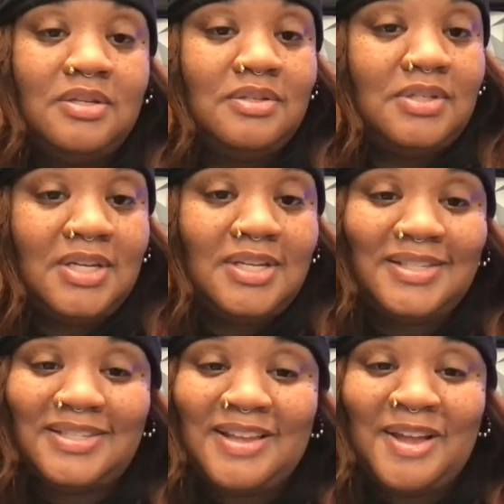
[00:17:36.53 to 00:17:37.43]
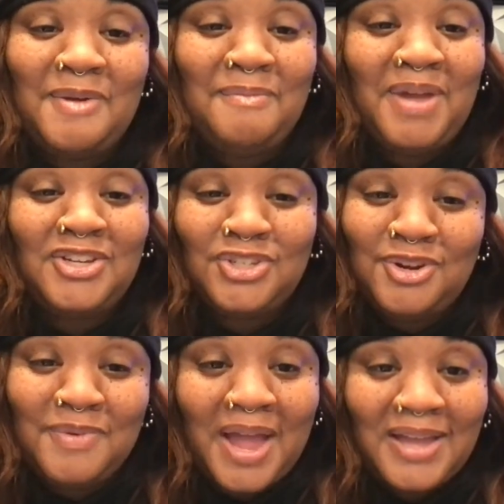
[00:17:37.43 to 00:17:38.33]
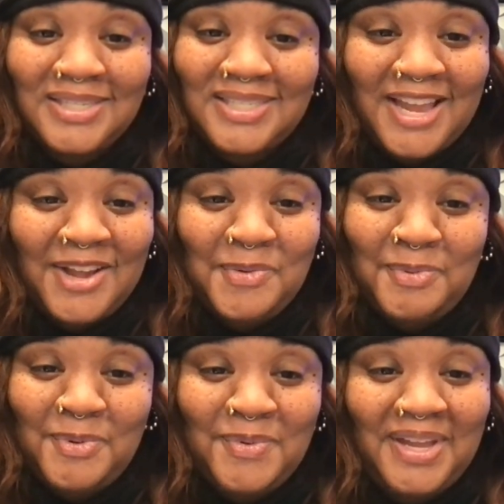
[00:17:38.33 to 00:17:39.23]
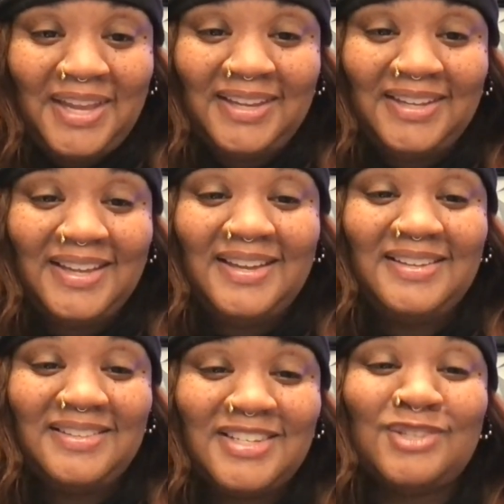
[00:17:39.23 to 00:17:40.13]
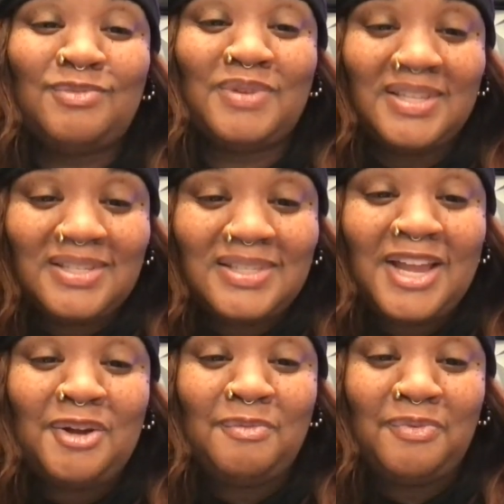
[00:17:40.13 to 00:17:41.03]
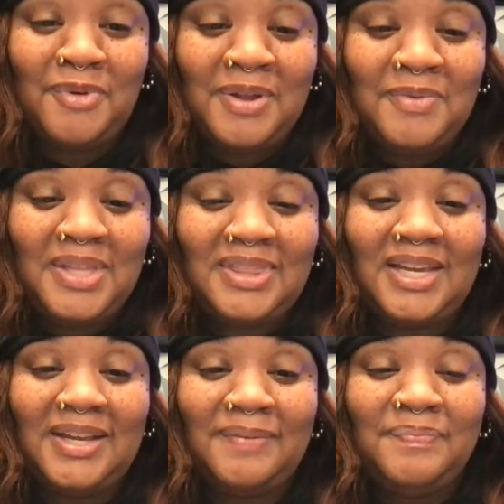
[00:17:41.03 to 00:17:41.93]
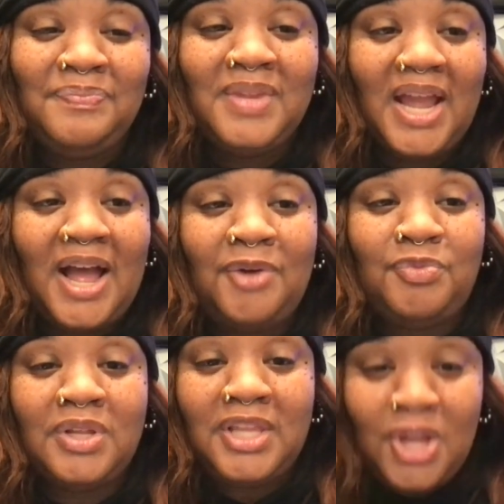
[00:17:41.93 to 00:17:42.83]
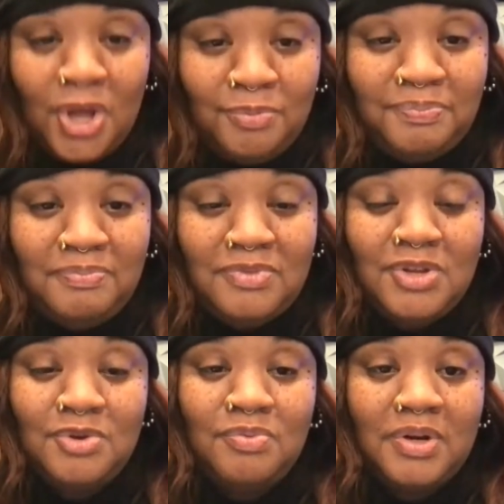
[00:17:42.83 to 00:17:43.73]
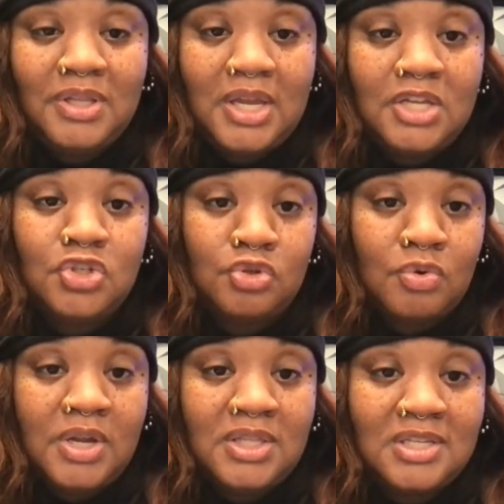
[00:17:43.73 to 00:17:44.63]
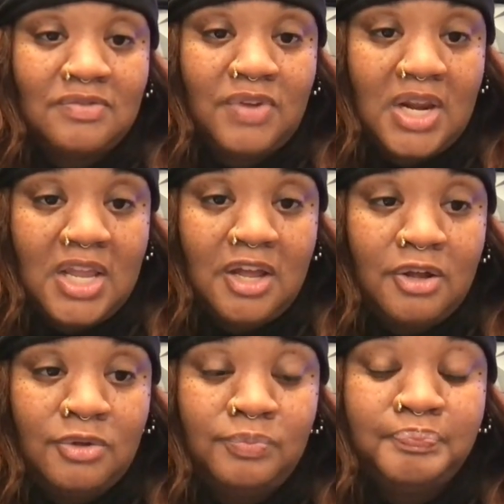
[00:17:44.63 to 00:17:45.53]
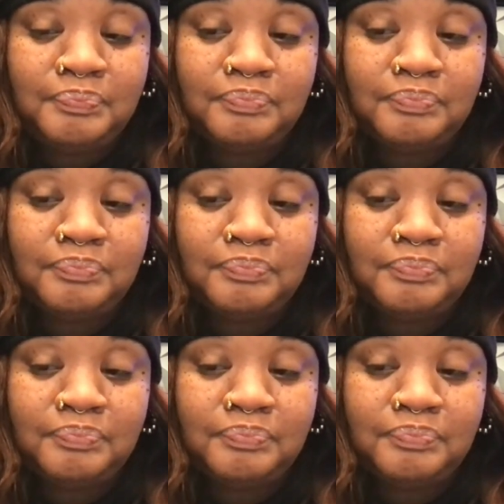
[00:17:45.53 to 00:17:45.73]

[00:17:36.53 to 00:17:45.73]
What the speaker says: just make sure you guys stay on point. Just really stay on point with it. I really hope you really enjoyed this video.